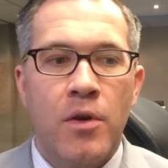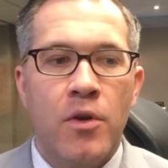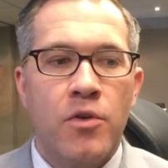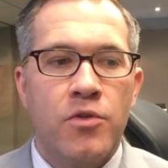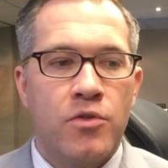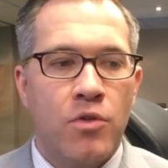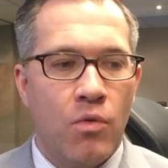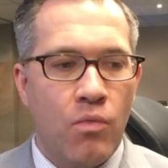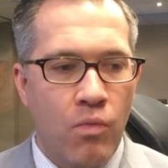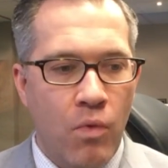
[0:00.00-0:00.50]

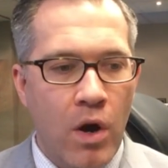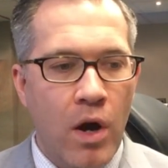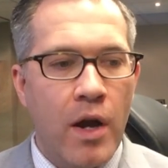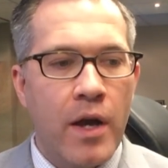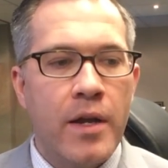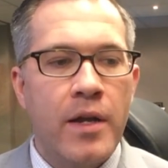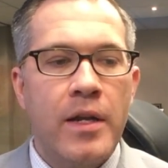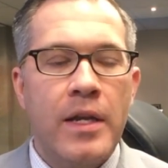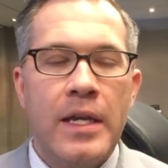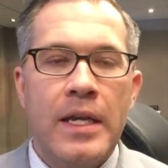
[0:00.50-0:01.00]
So
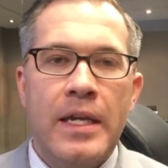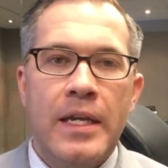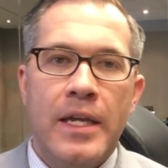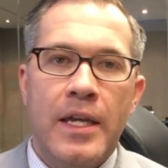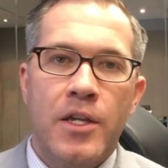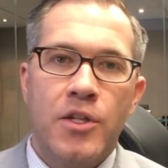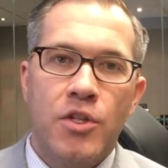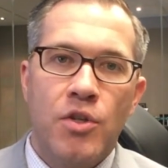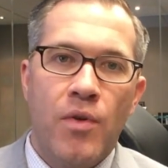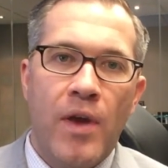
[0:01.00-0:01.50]
one
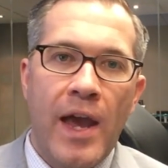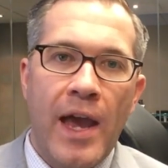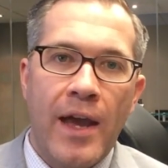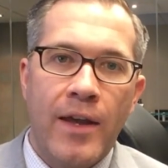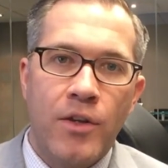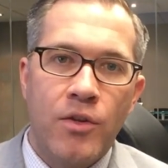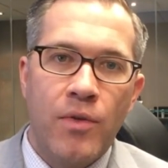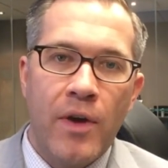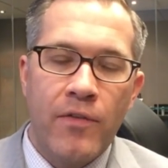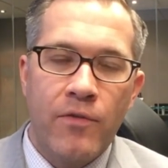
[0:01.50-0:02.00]
is you
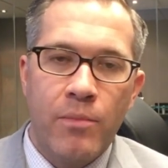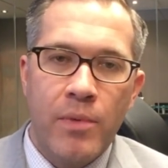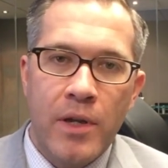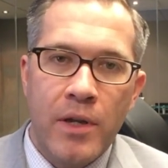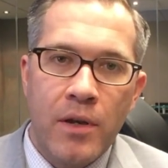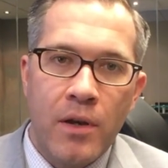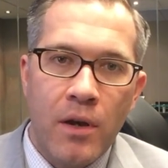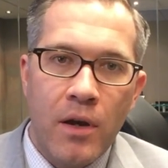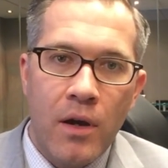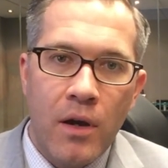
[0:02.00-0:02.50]
had to have
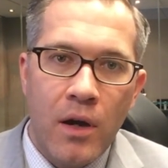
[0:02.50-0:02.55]
been